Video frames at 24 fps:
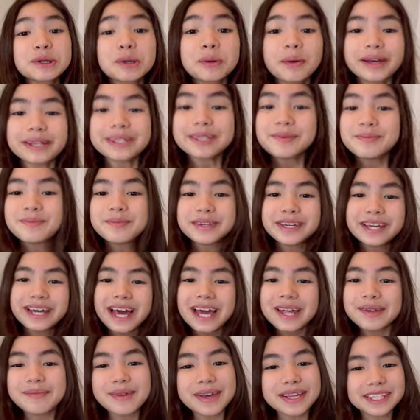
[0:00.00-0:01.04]
Welcome back to Mia
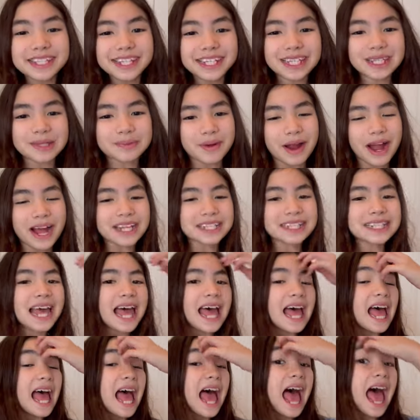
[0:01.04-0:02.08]
and Mason Express.
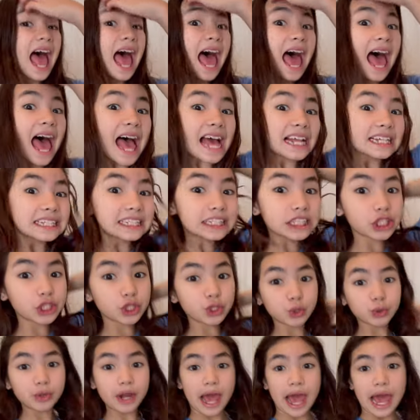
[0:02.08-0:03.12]
And
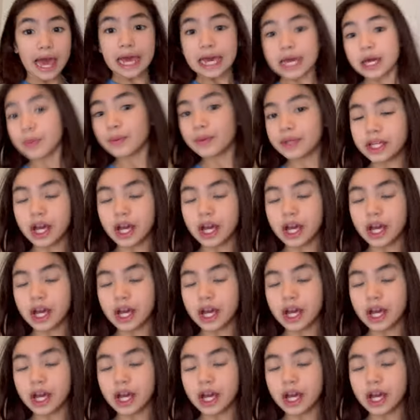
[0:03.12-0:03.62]
today,